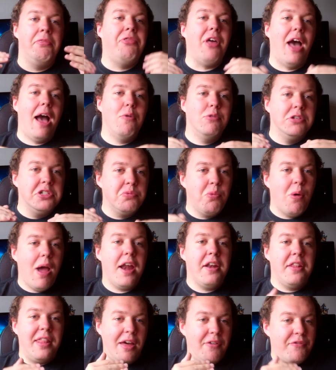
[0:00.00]
that was
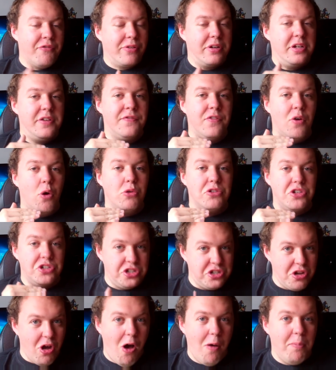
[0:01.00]
when that freefall
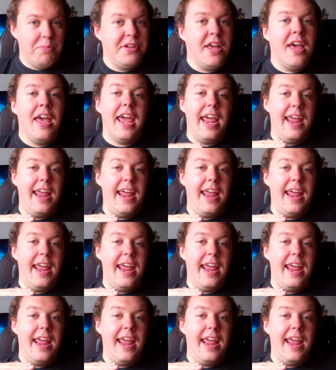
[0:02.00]
stopped.